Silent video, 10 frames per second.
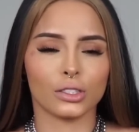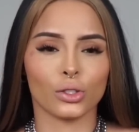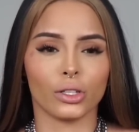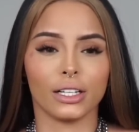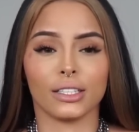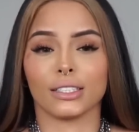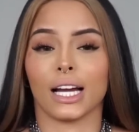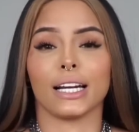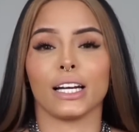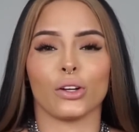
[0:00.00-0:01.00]
So like
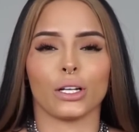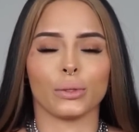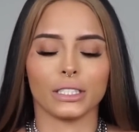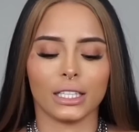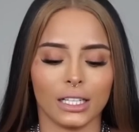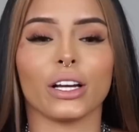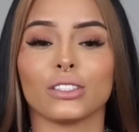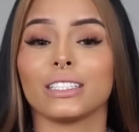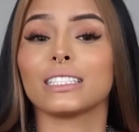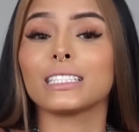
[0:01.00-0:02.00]
I didn't know that was a thing. Okay,
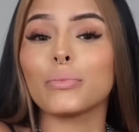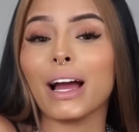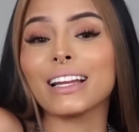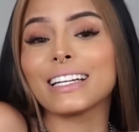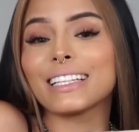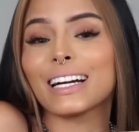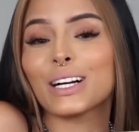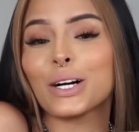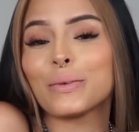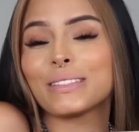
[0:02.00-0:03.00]
so this is the palette that
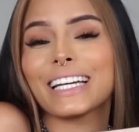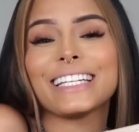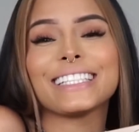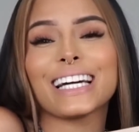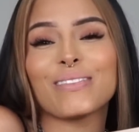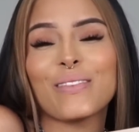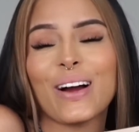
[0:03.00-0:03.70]
comes inside my